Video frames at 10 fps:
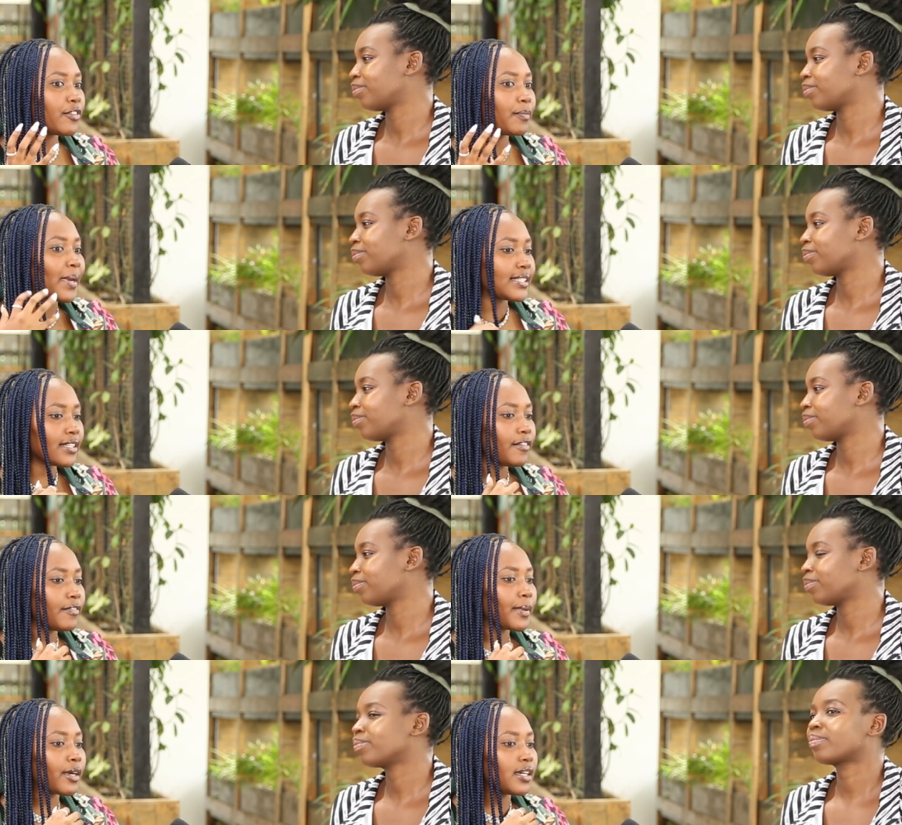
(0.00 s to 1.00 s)
Speaker 1: of
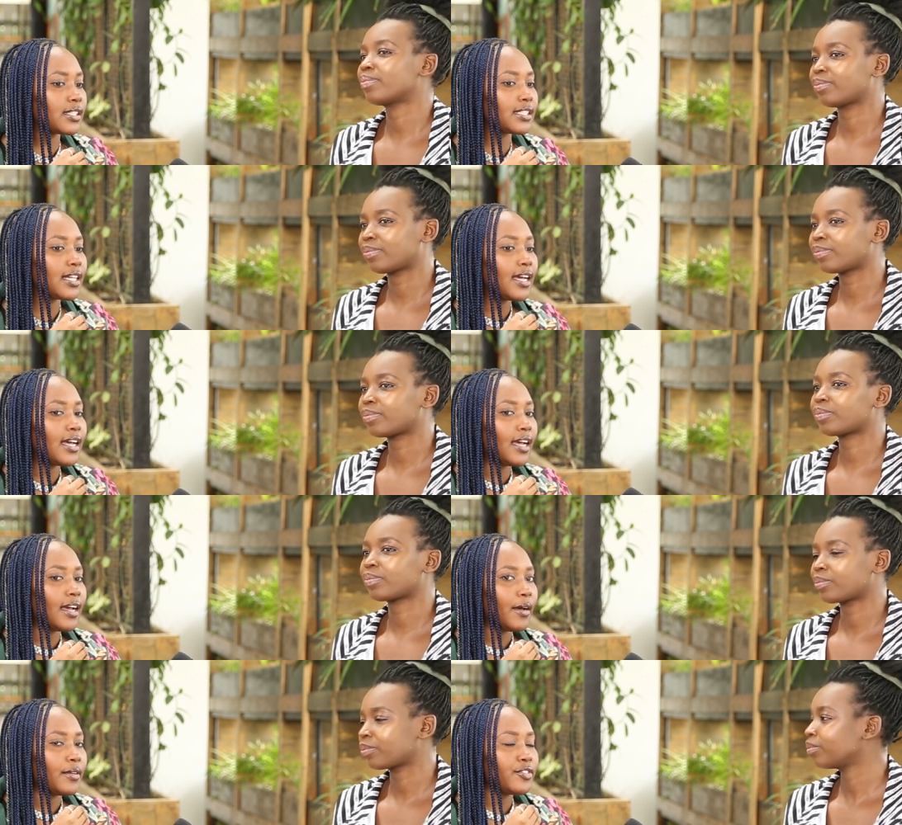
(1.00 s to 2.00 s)
myself because
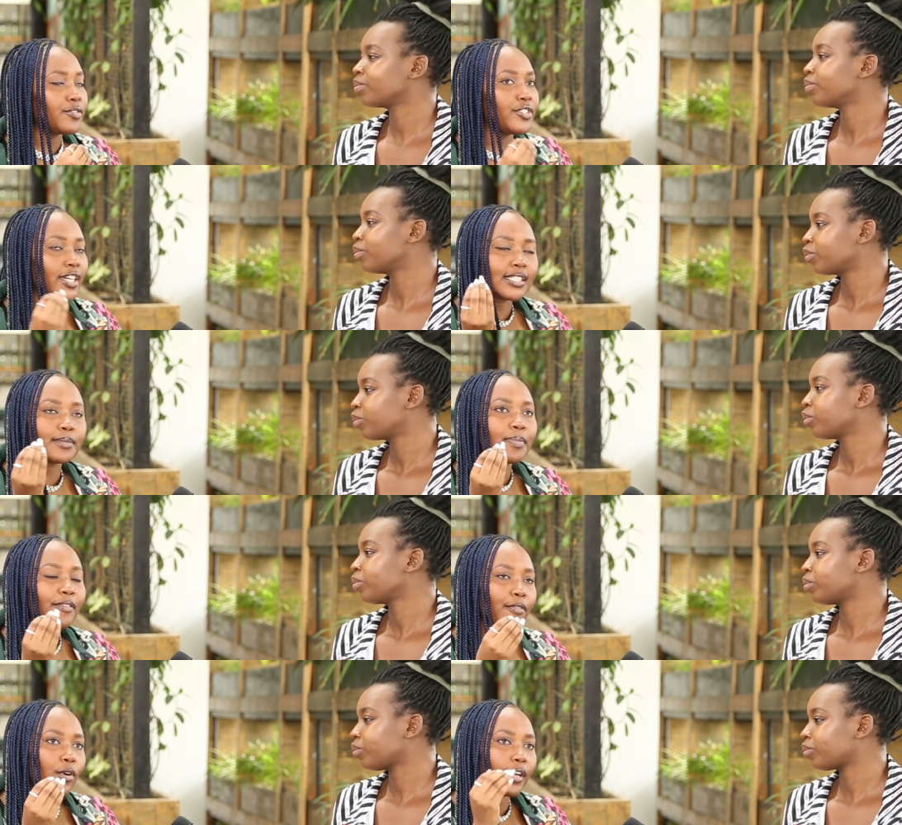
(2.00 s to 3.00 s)
just
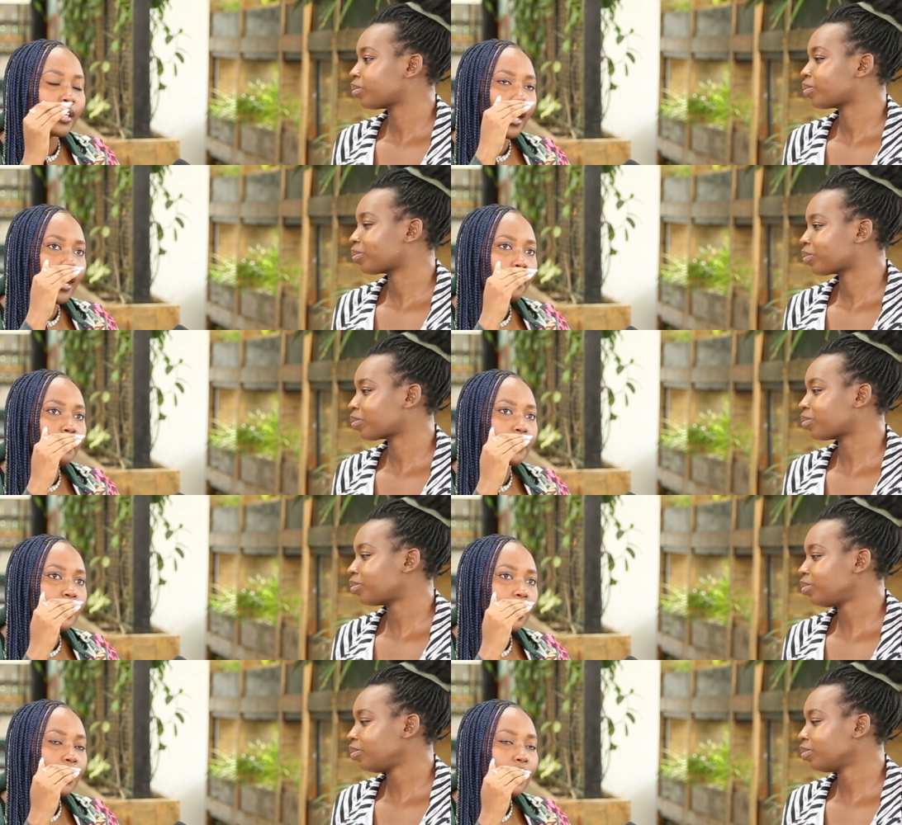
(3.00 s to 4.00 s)
before um,
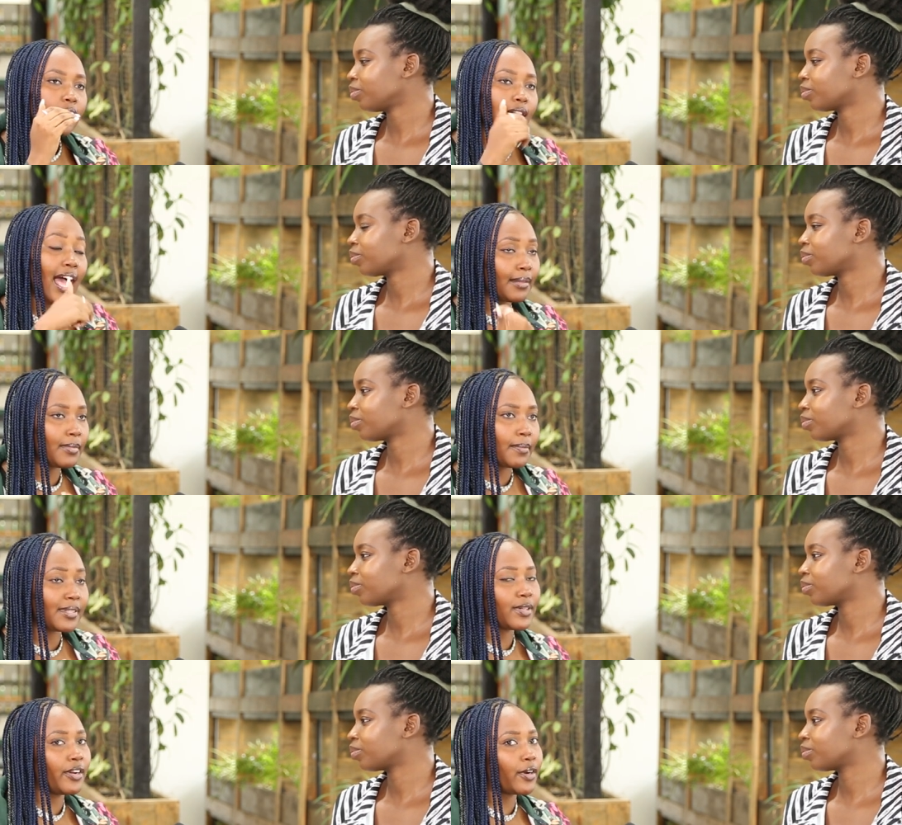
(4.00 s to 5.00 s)
the album
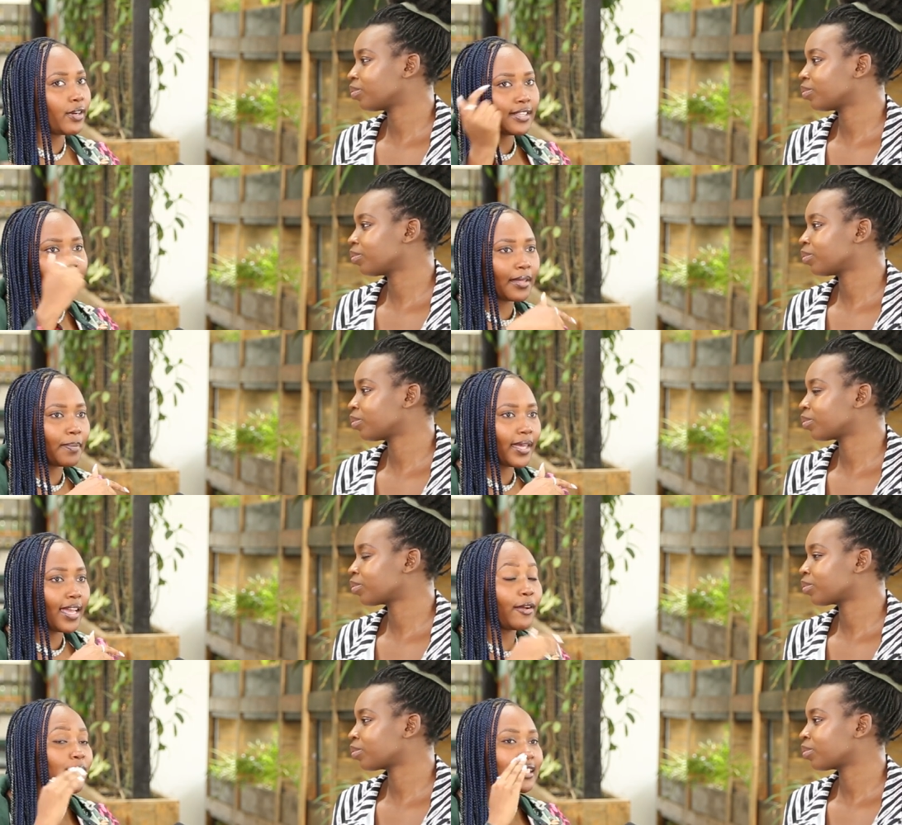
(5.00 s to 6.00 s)
is when I recorded the EP,
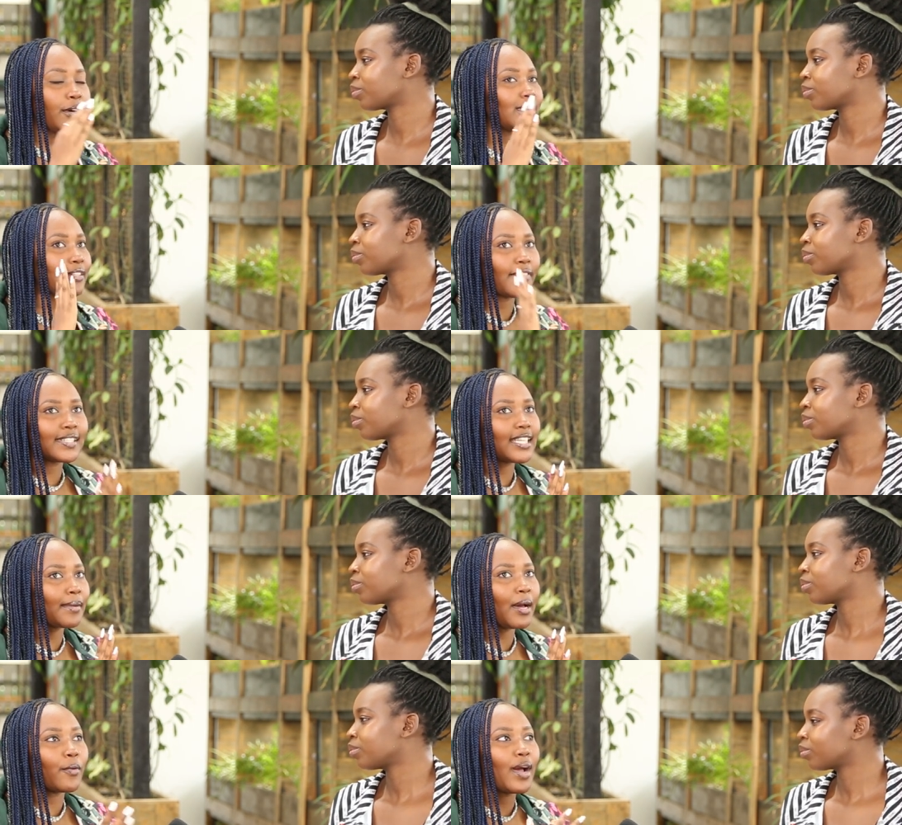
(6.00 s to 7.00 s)
and was, that was the first
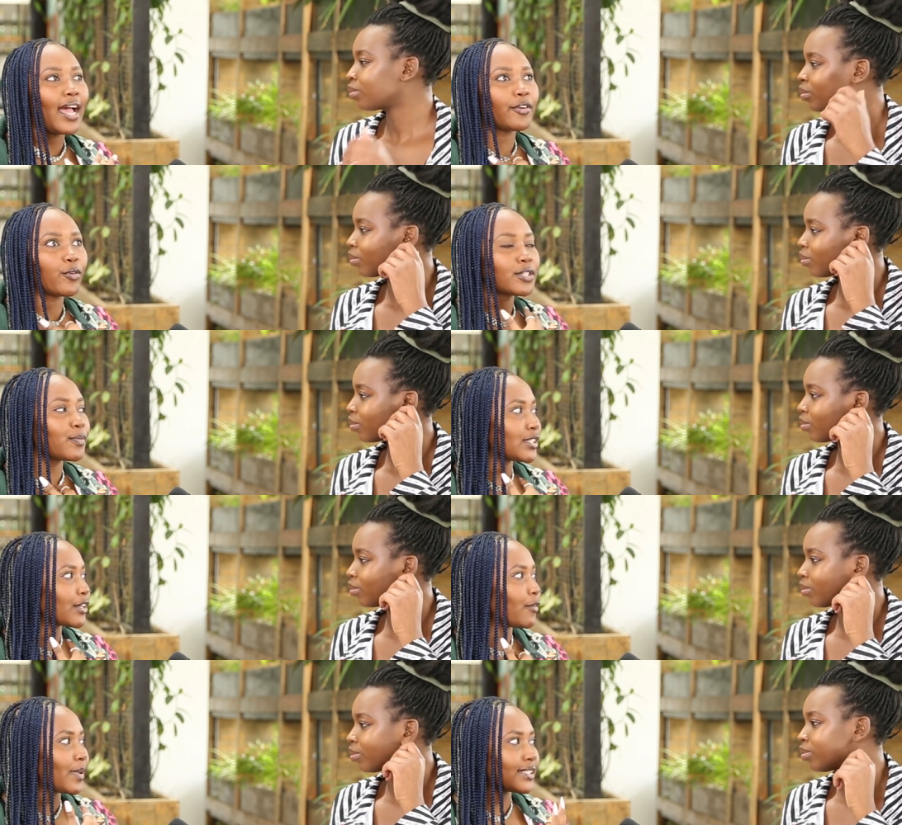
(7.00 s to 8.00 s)
time I, I, wrote
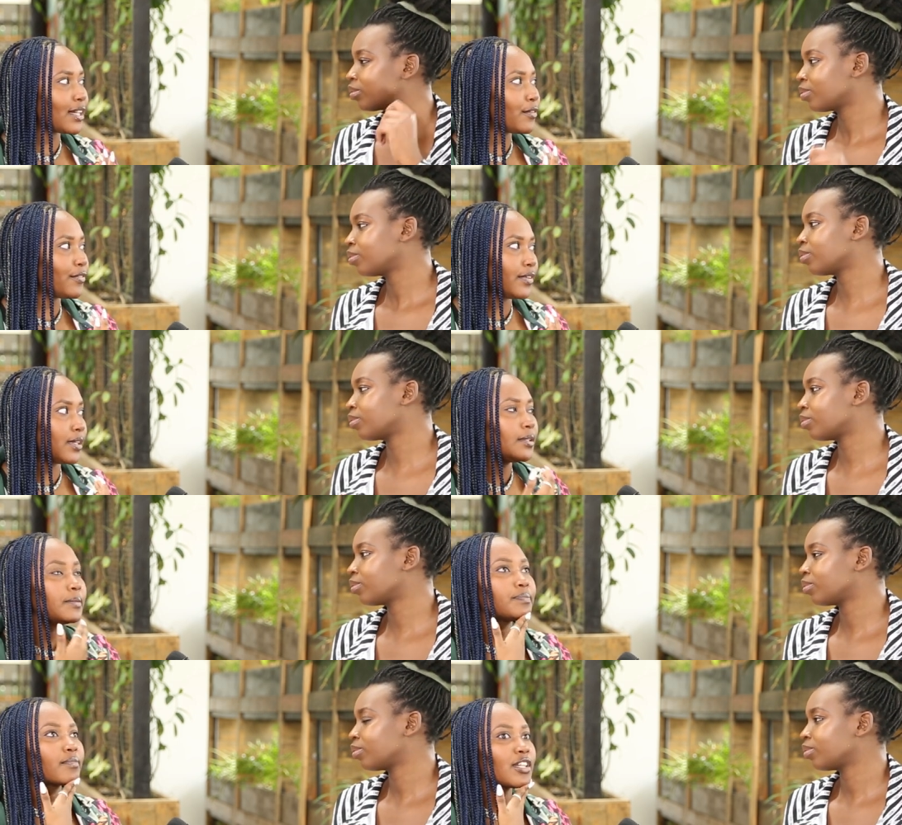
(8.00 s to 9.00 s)
music for myself.
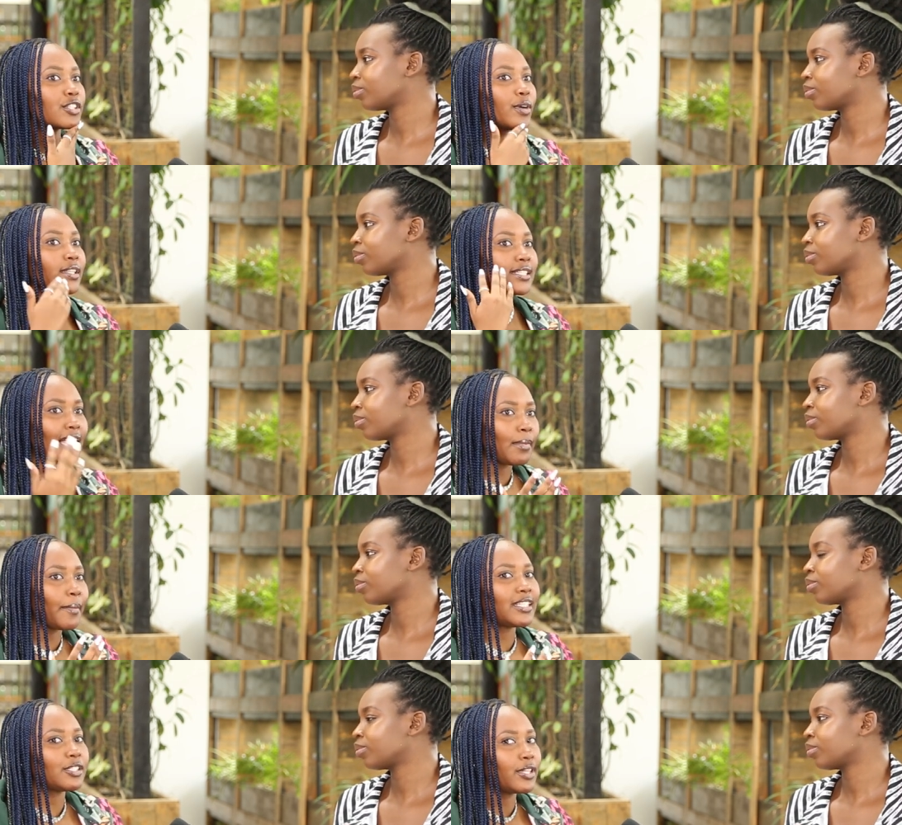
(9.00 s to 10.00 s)
So in this
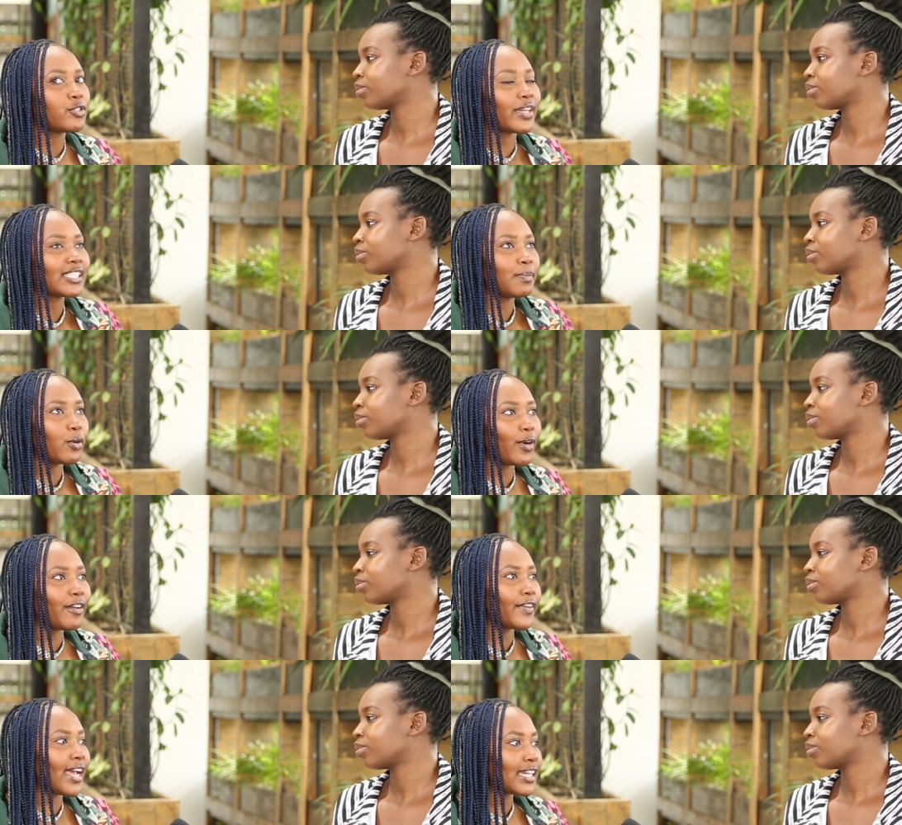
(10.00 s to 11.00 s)
album, I just wanted to explore
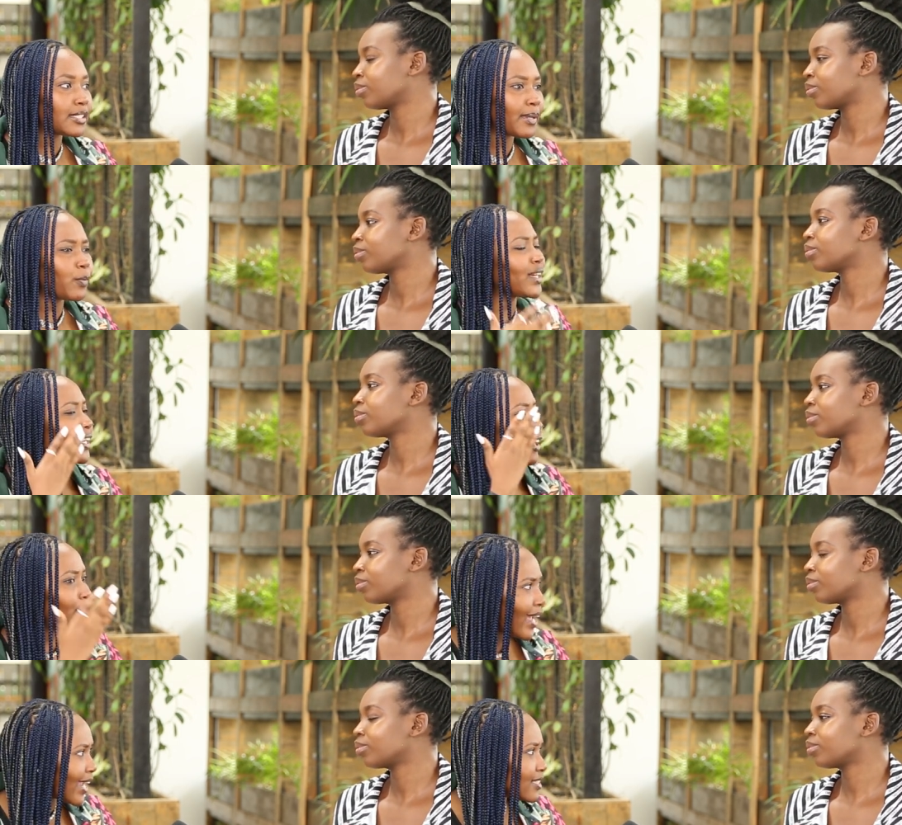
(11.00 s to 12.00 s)
every aspect. What can I
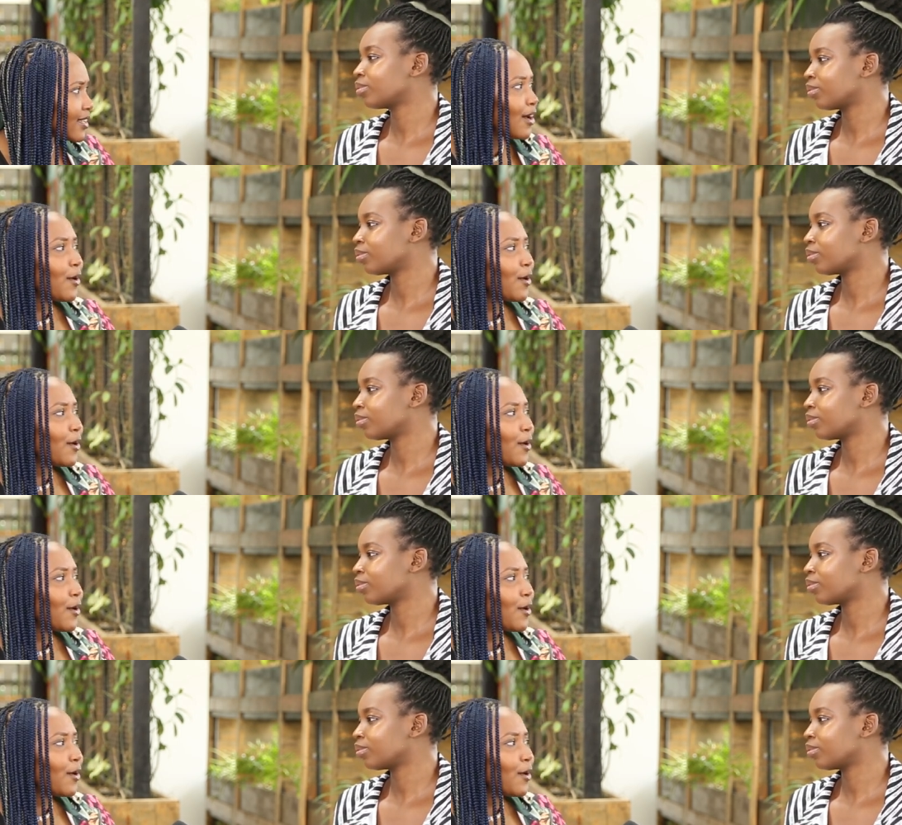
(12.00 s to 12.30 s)
write?